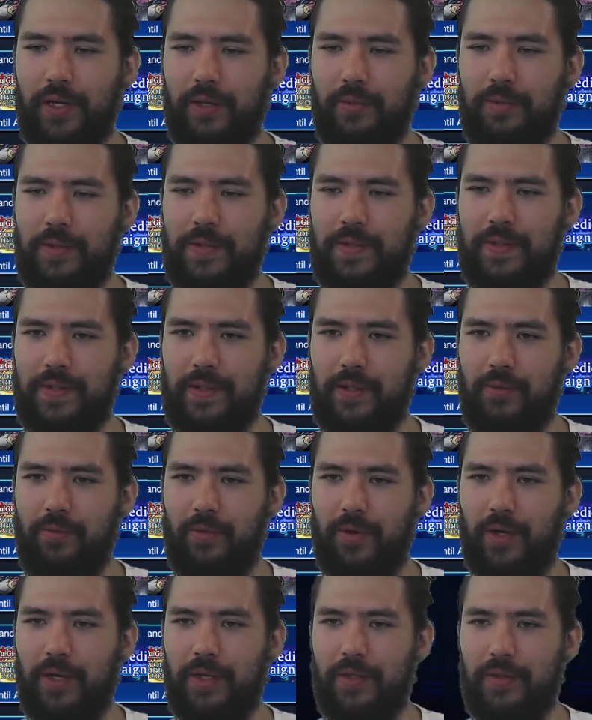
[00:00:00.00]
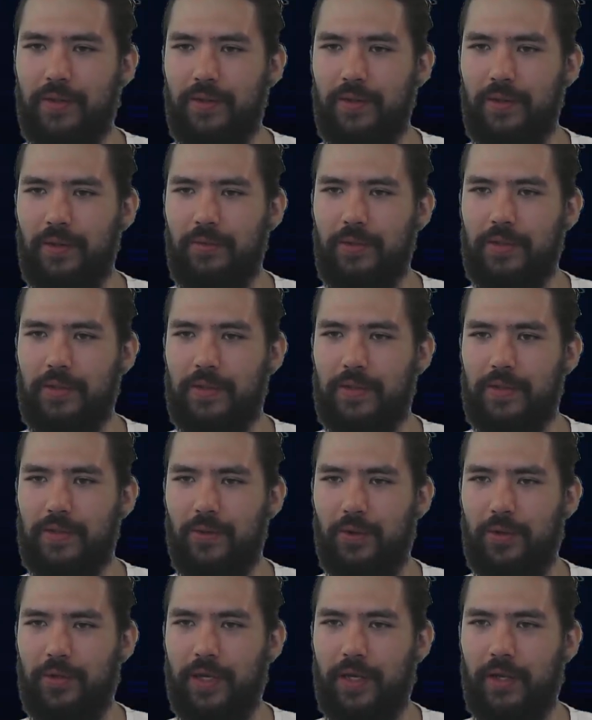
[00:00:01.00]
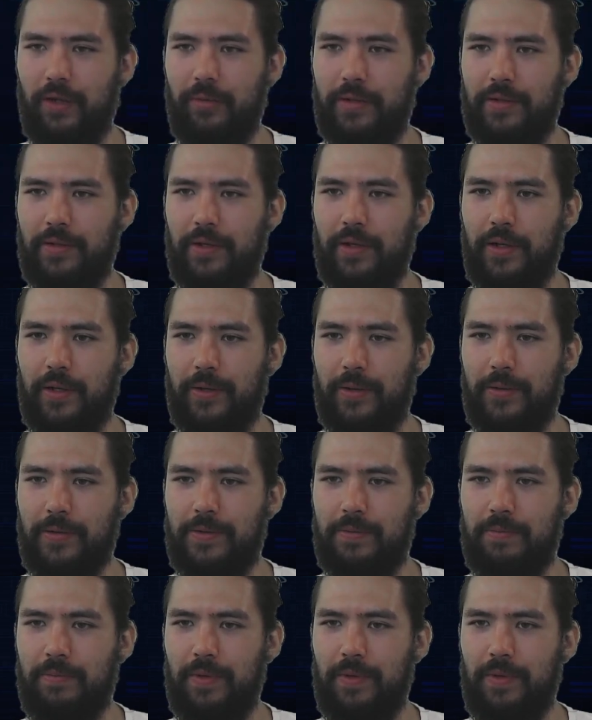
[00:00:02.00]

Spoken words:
just sort the Elemental Heroes.